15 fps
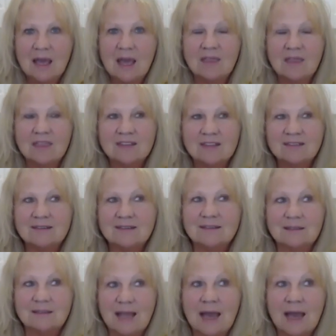And this
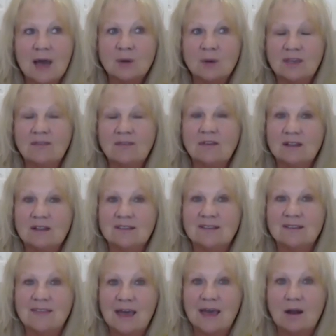is now giving us
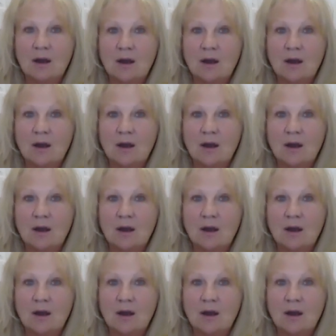that